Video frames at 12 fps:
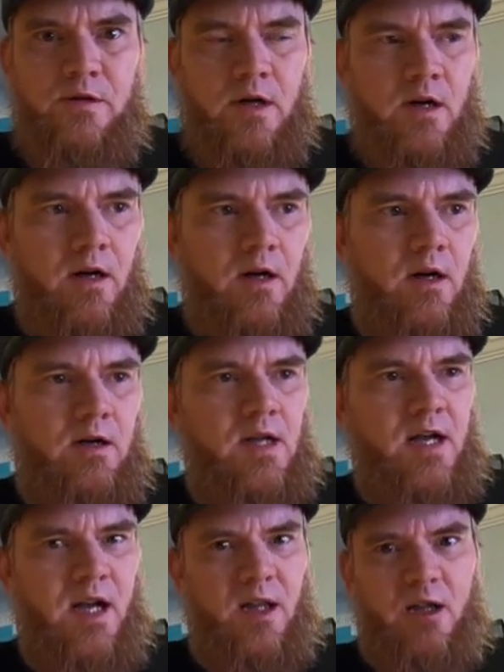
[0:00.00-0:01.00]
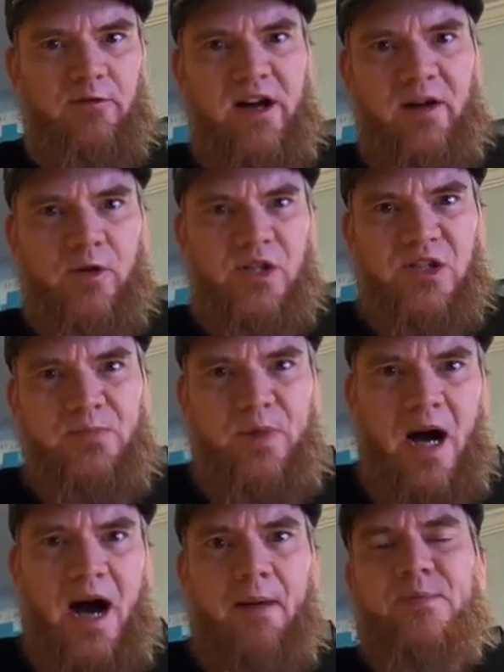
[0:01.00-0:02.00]
I love how it just
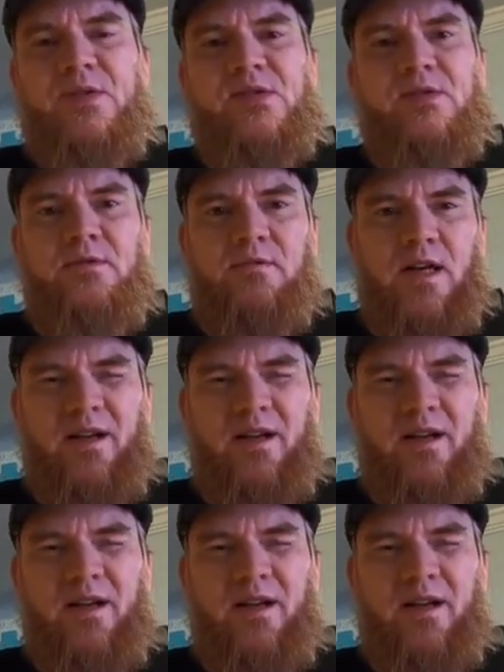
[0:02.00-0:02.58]
pops.